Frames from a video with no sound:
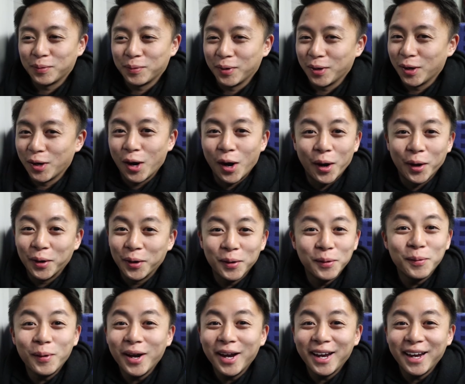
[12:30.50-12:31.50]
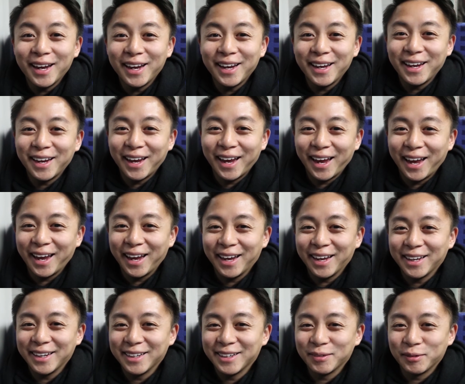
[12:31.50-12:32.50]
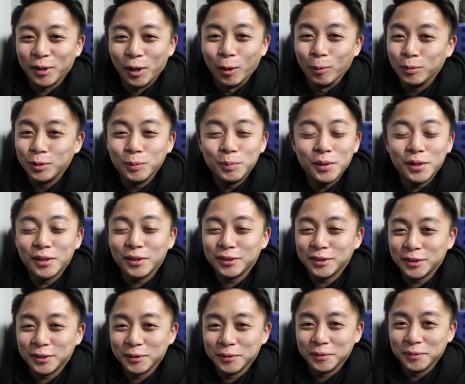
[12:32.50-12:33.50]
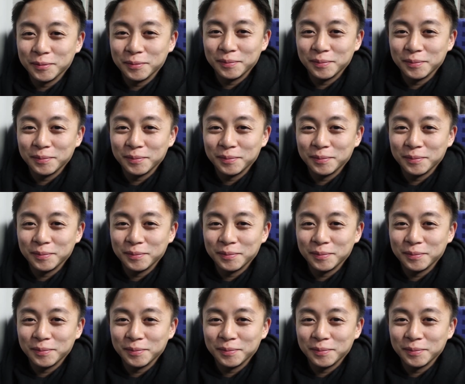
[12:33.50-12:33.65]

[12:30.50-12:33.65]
We're on our way and we hope to be there soon.